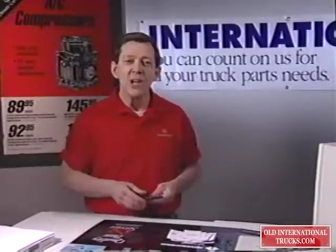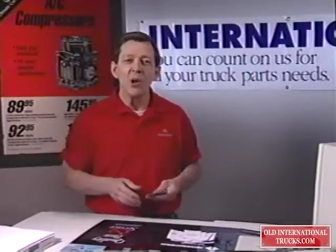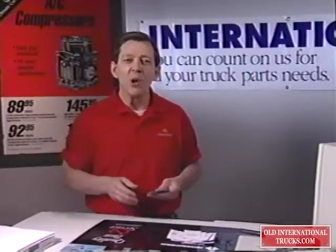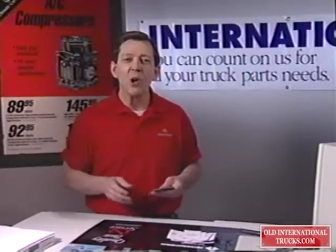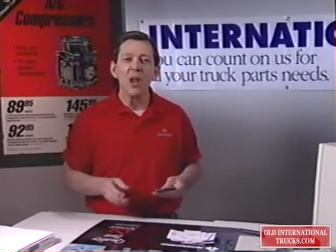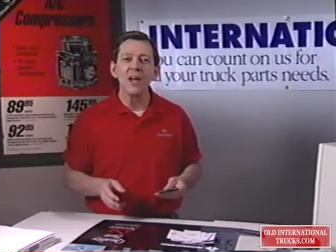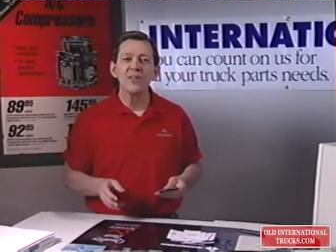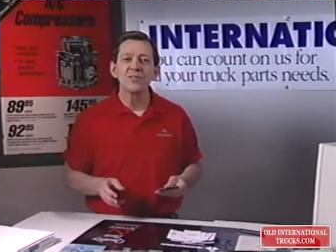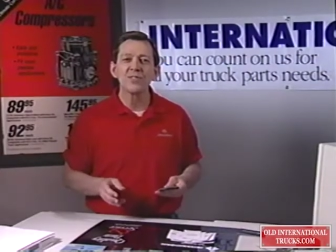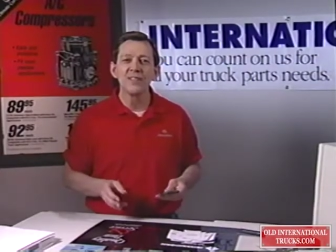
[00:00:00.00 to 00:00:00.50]

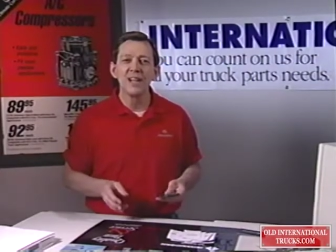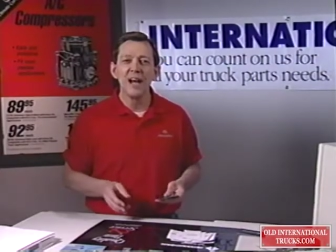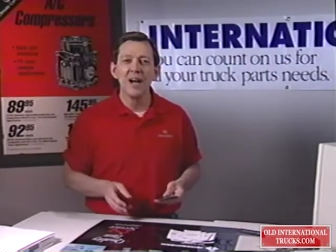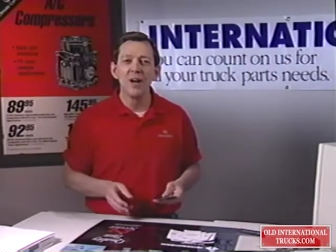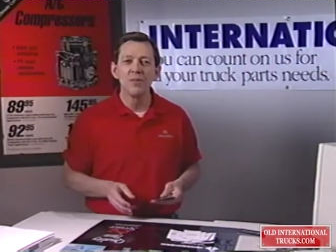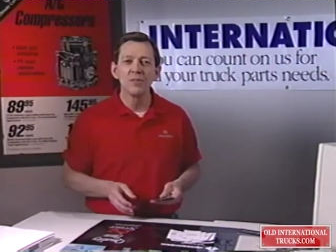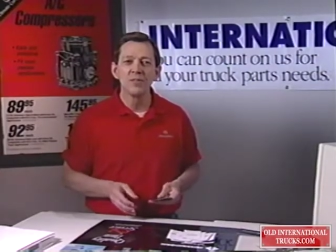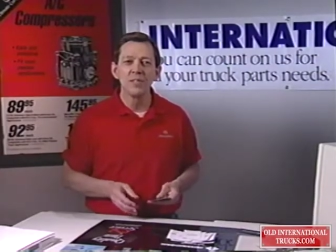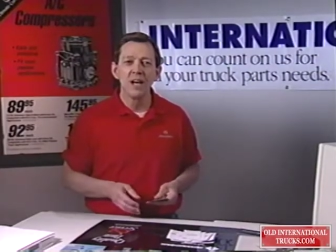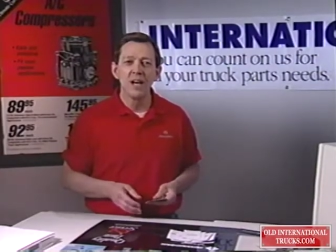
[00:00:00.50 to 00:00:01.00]
less
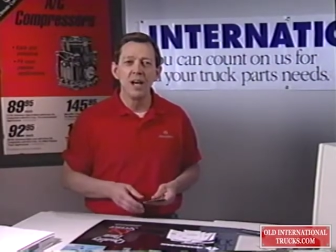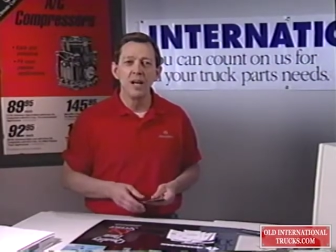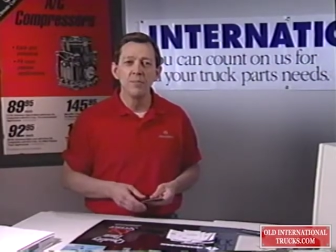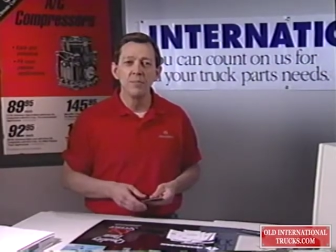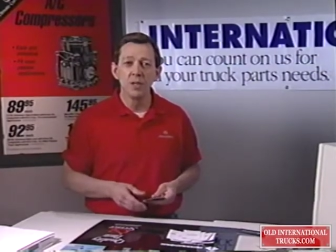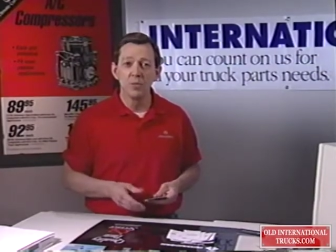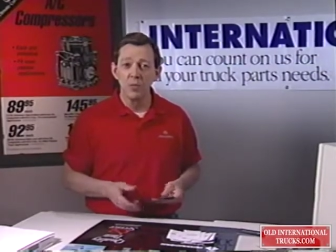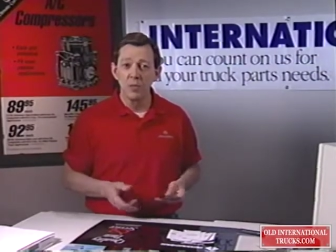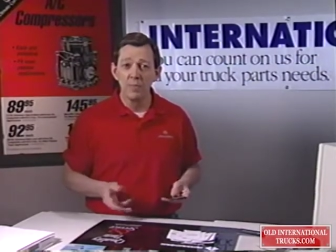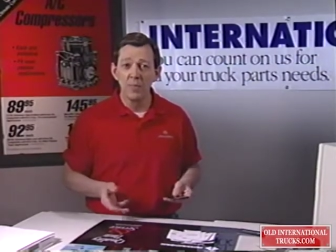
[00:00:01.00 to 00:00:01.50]
downtime
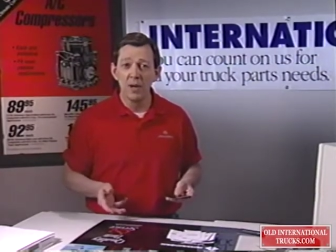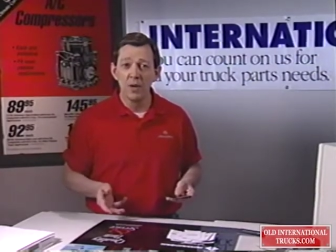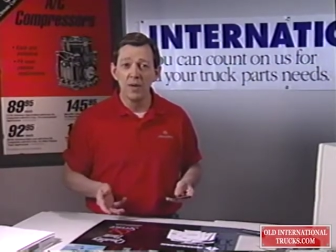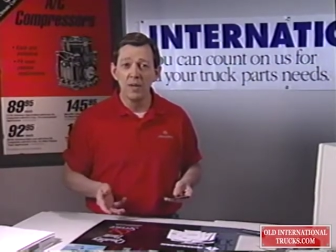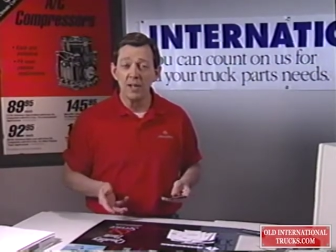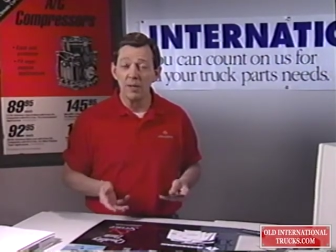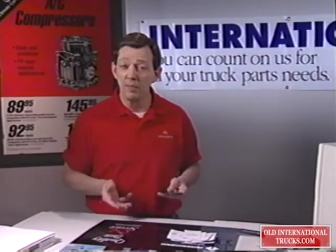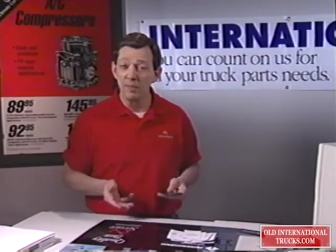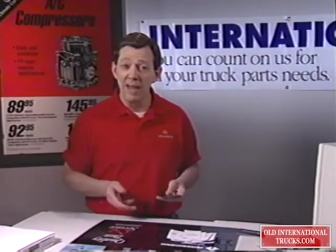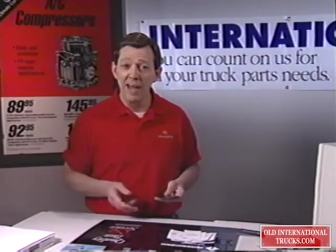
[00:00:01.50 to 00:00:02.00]
than
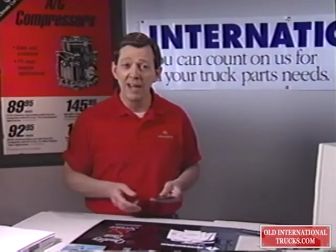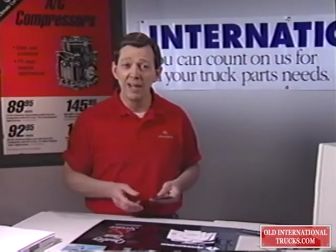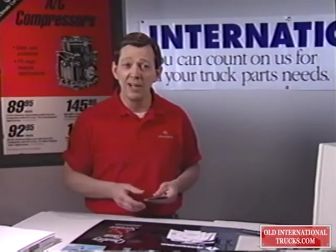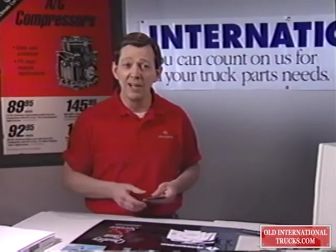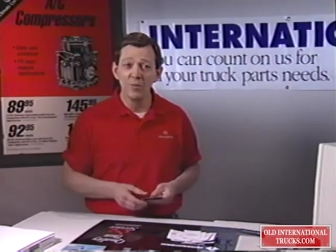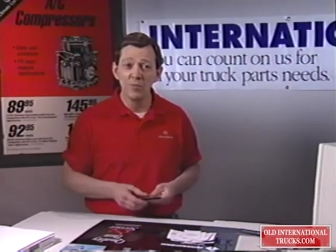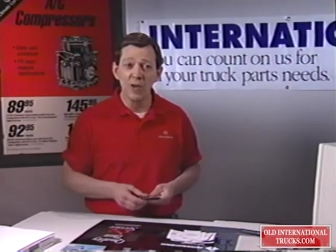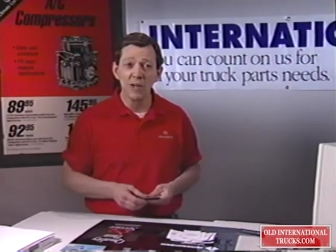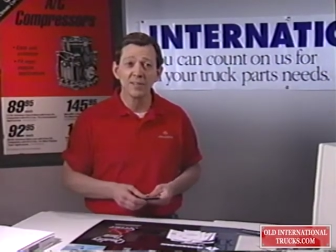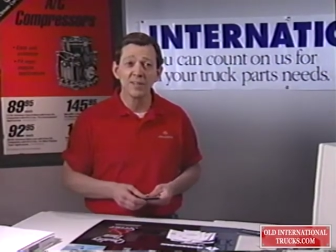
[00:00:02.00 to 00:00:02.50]
repairing a
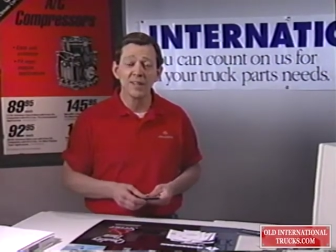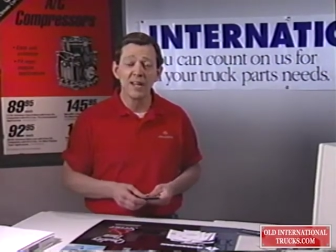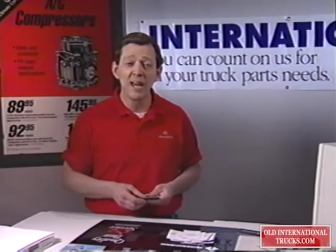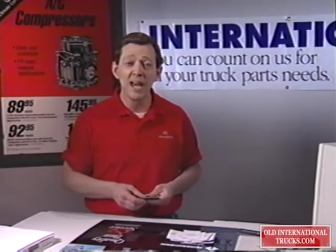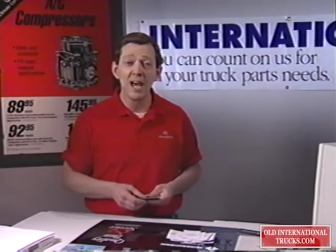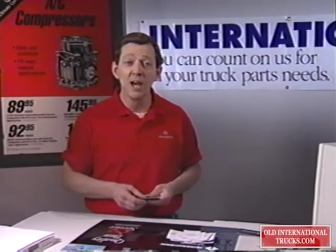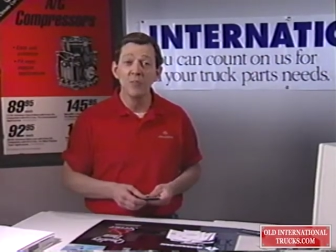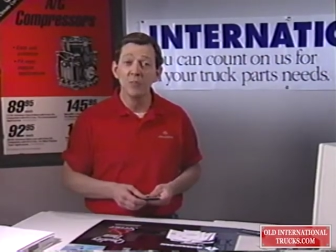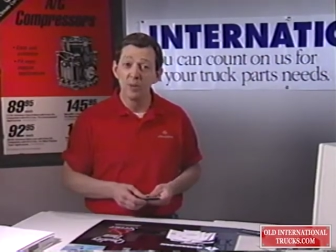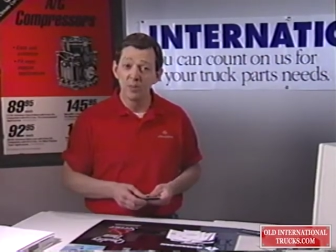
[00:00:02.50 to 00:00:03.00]
badly wrecked
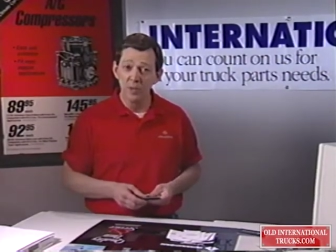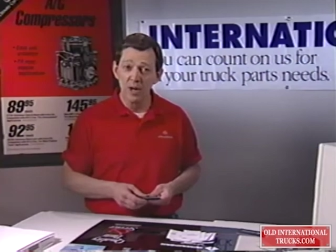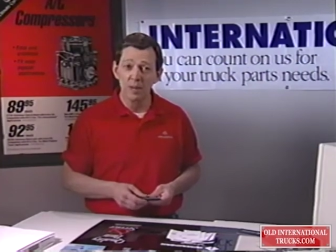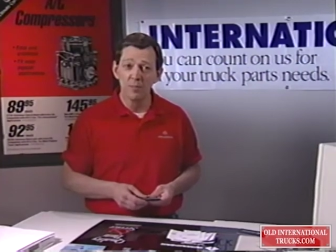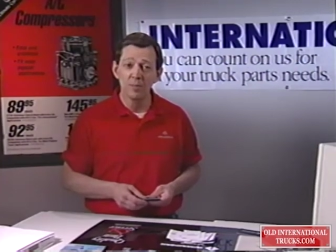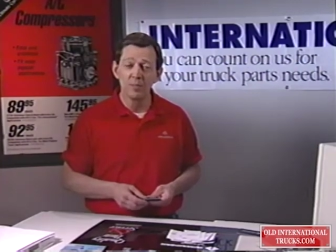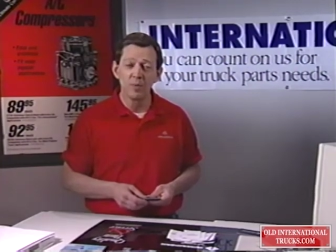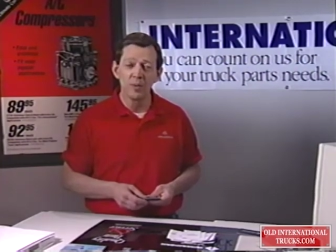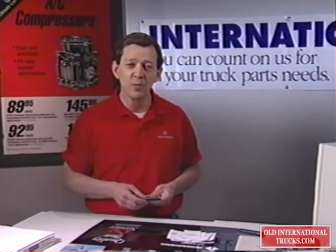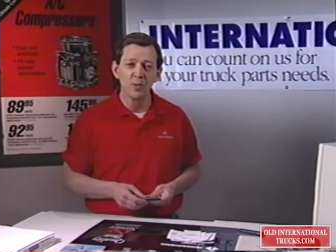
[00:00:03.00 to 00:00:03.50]
cab would
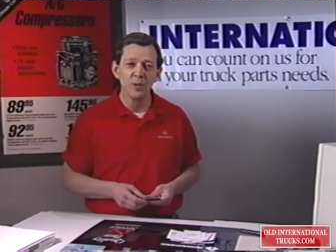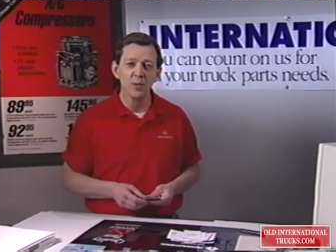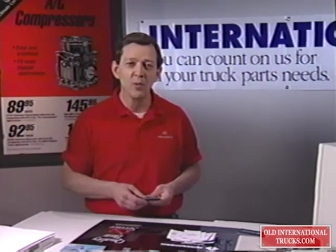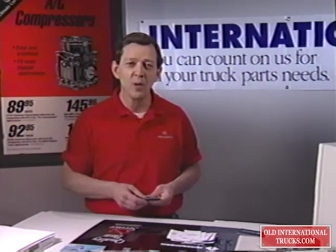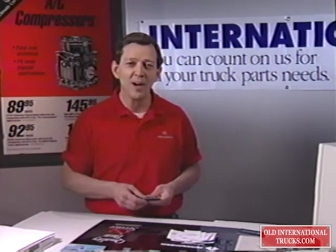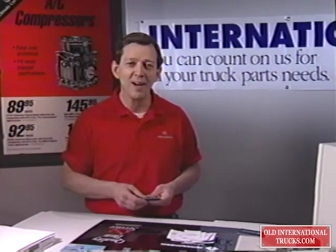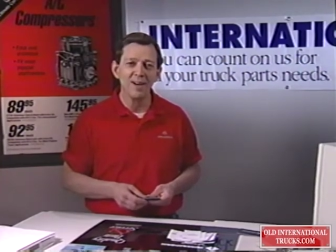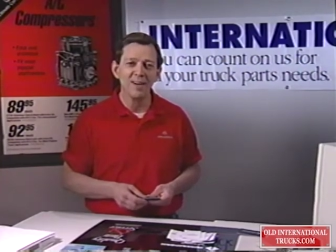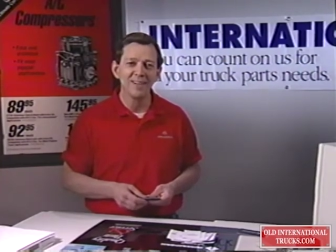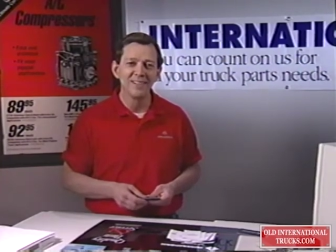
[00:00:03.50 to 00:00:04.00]
probably require.